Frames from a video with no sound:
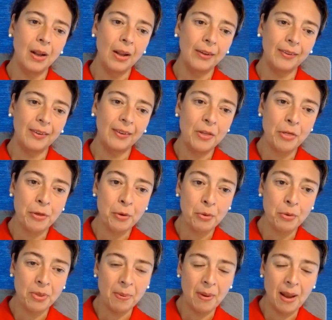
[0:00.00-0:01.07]
see
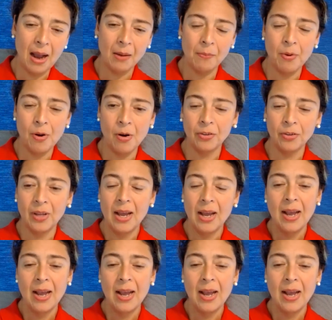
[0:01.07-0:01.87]
through the black box.